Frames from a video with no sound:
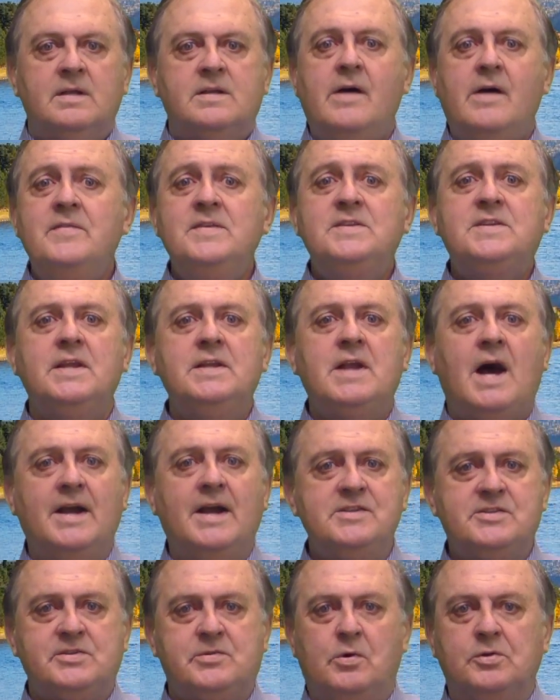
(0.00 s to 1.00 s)
Covington
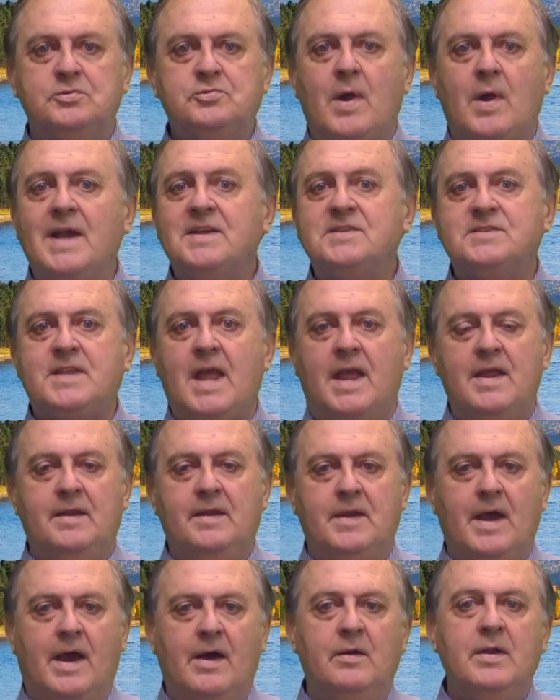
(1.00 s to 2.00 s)
High School track
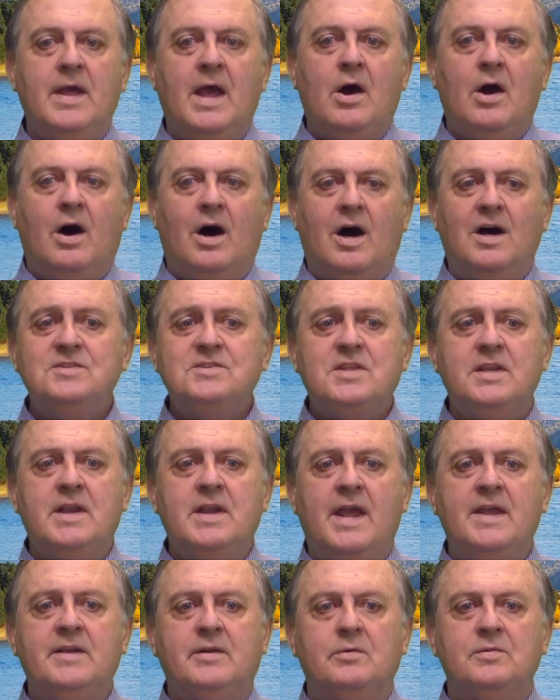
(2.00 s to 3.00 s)
standout Austin
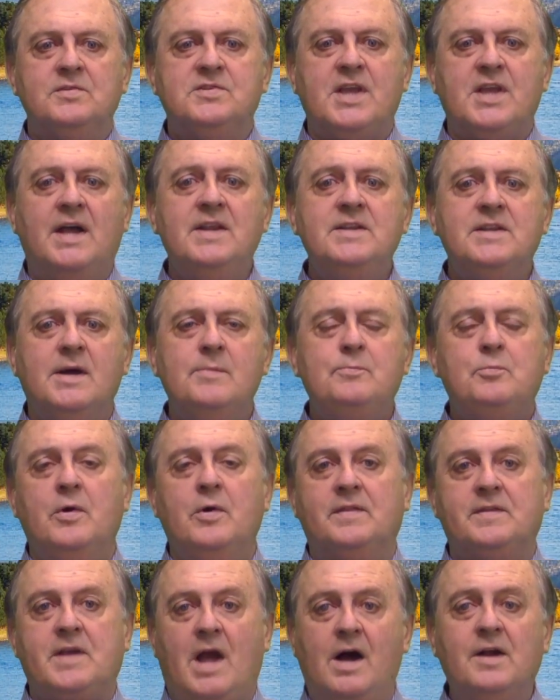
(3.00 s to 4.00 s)
Angle signed up
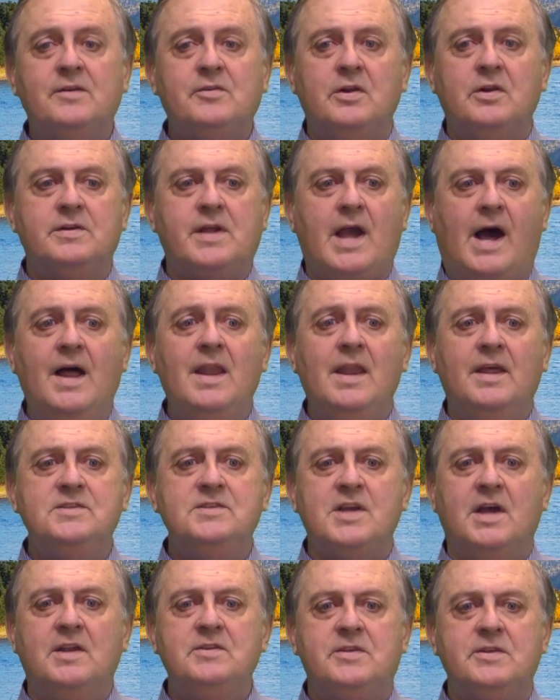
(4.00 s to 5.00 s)
with Concord
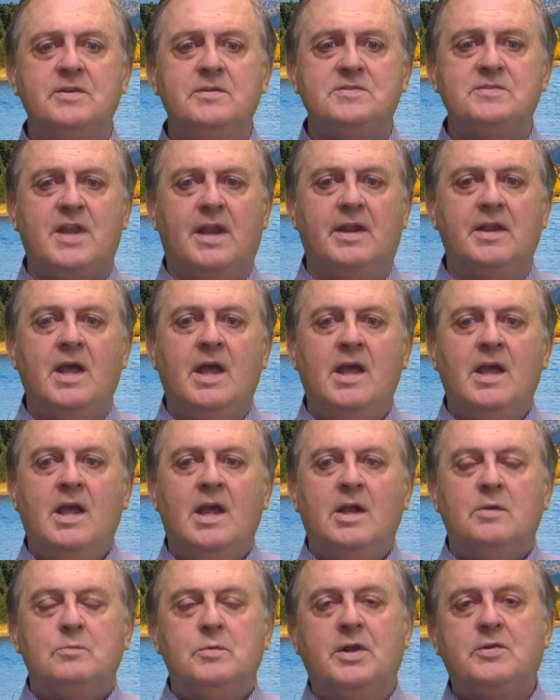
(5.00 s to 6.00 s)
College on Tuesday.
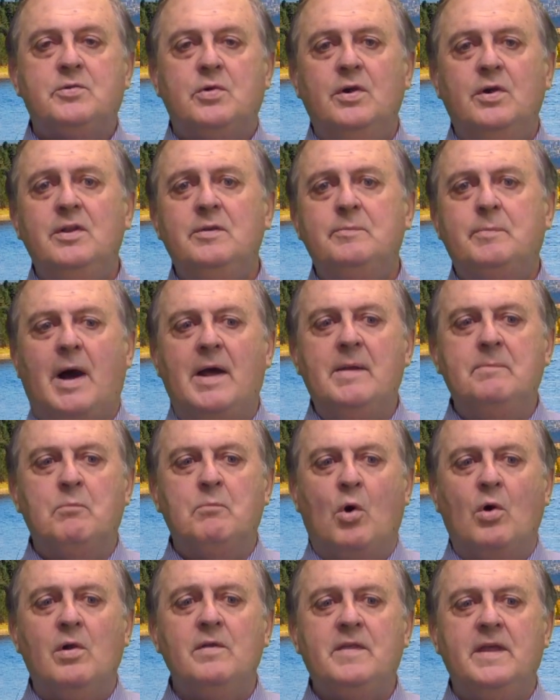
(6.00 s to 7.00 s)
Recruited by
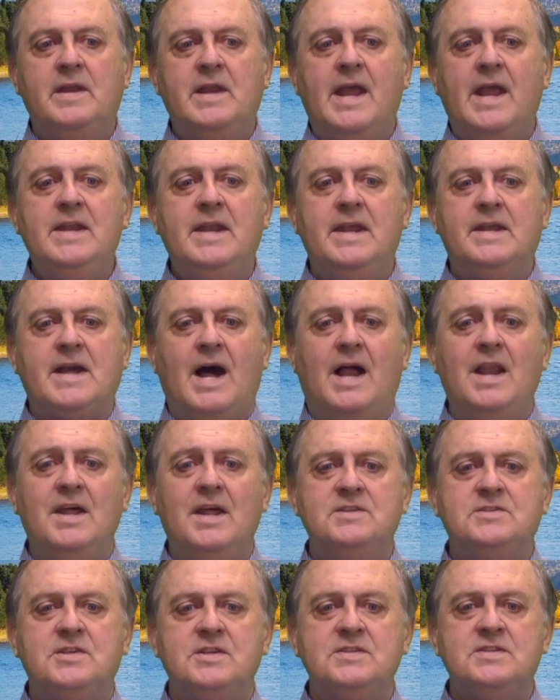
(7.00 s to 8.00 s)
more than 80
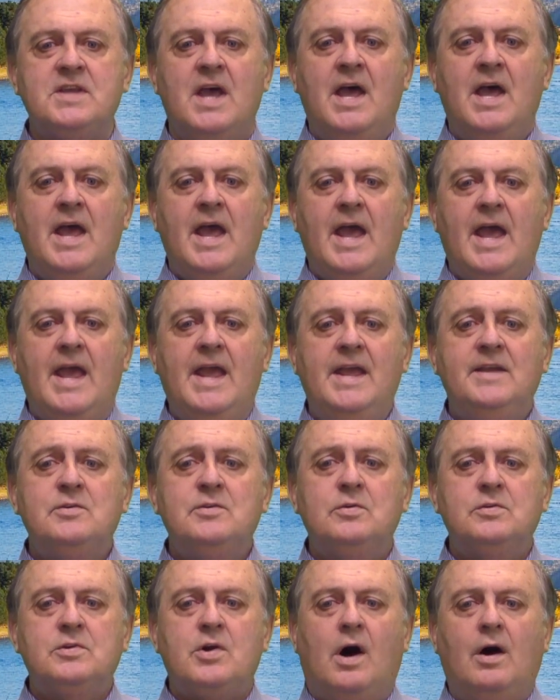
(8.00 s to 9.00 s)
colleges,
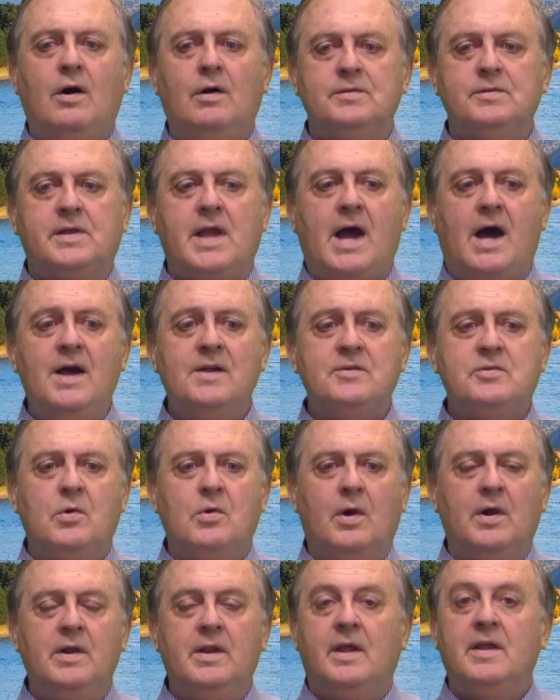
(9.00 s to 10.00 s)
Angle called
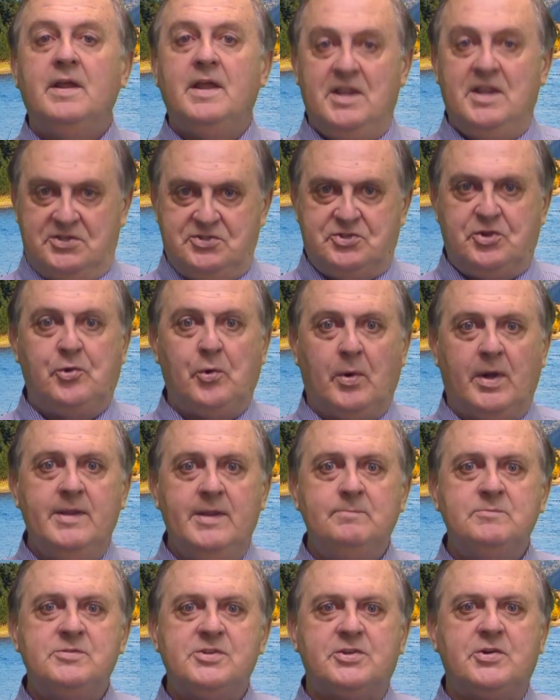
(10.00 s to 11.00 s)
Concord his
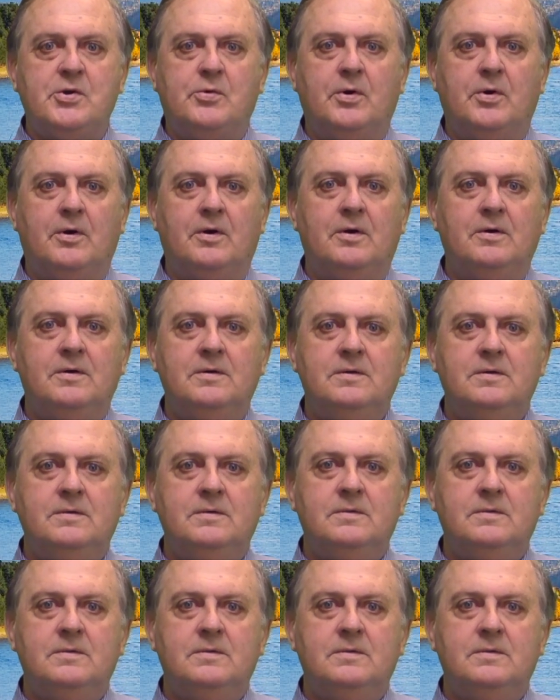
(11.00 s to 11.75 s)
dream school.